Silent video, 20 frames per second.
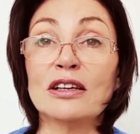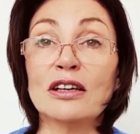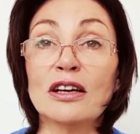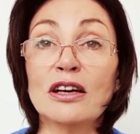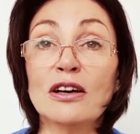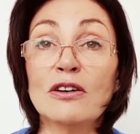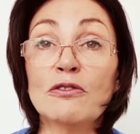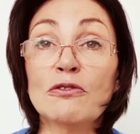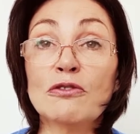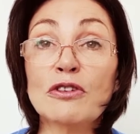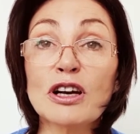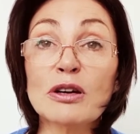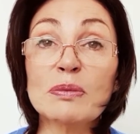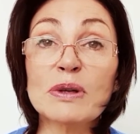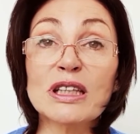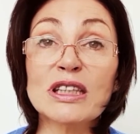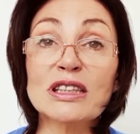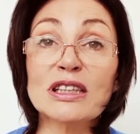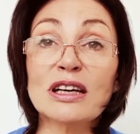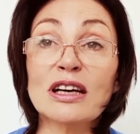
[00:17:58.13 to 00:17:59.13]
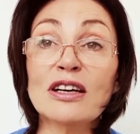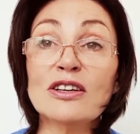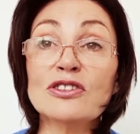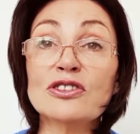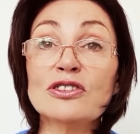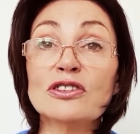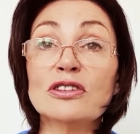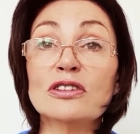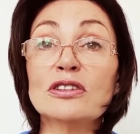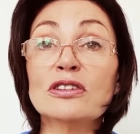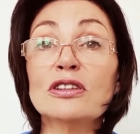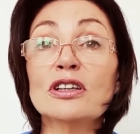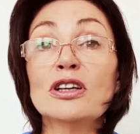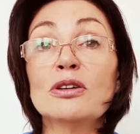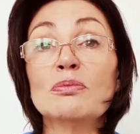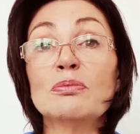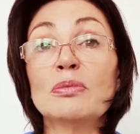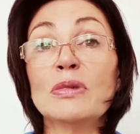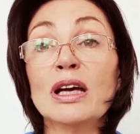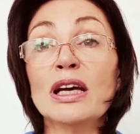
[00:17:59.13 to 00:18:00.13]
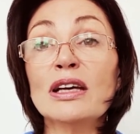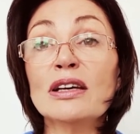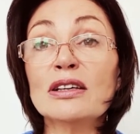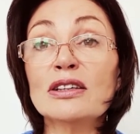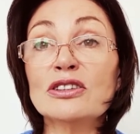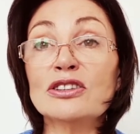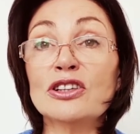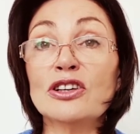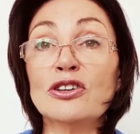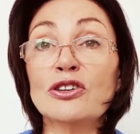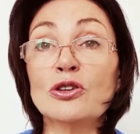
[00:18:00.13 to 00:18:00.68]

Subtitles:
Fragmentation may continue